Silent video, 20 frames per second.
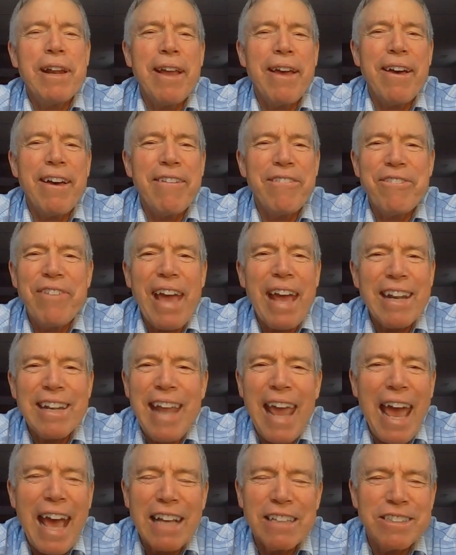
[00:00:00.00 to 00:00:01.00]
a
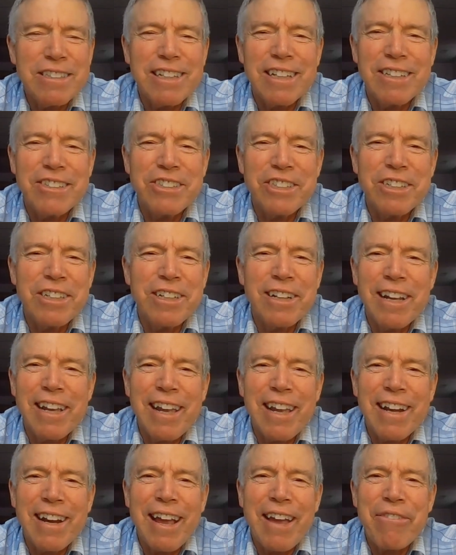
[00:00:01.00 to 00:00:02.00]
fantastic
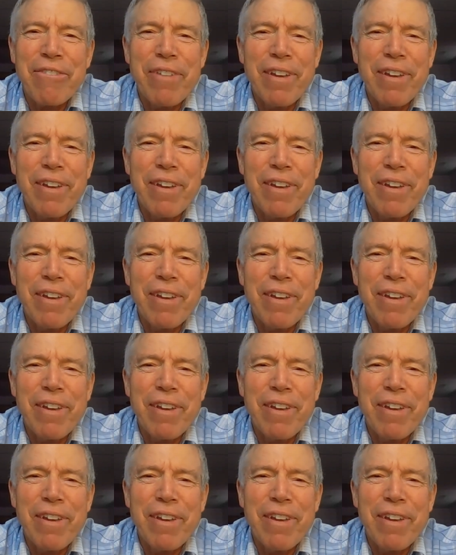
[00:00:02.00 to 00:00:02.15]
journey, and